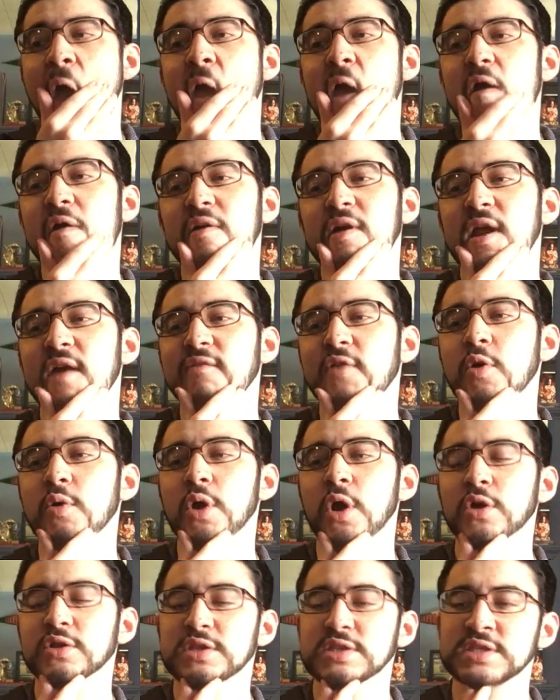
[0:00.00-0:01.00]
And they were going to have Owen
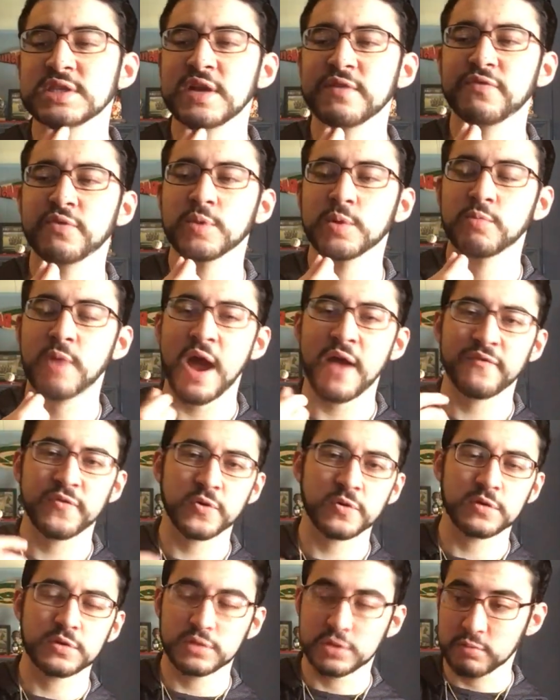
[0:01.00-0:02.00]
Hart descend from the
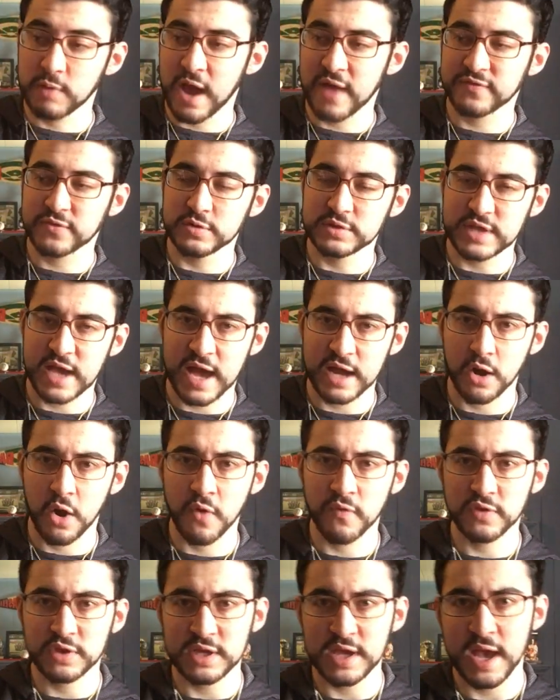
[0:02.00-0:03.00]
rafters at
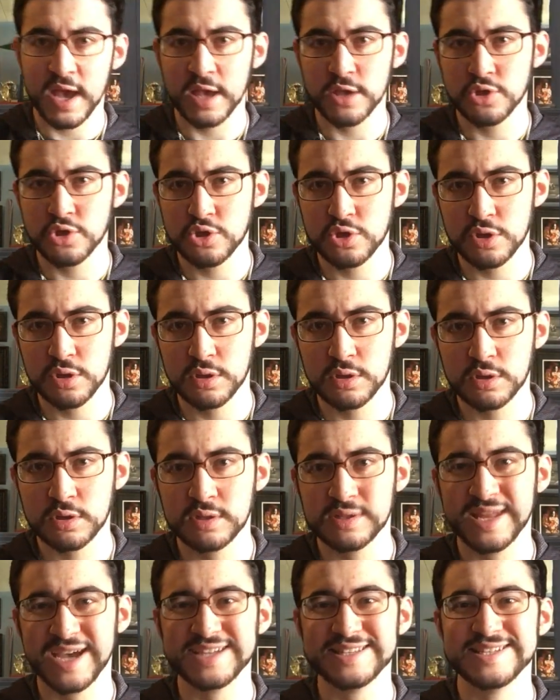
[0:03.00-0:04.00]
Over the Edge
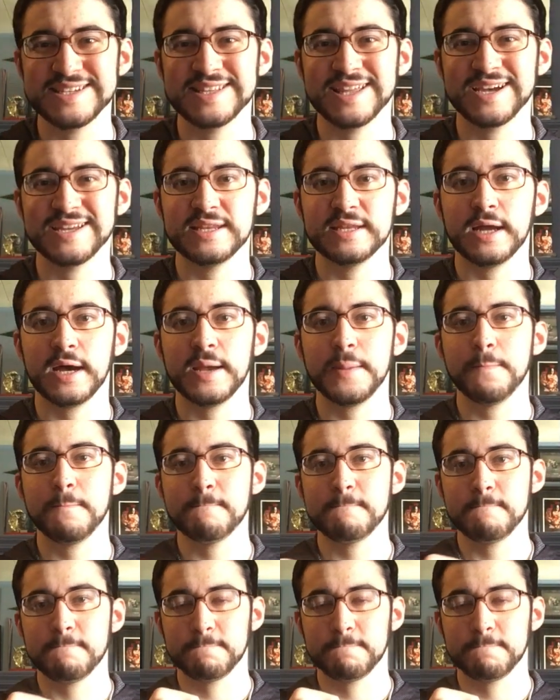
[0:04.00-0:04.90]
1999.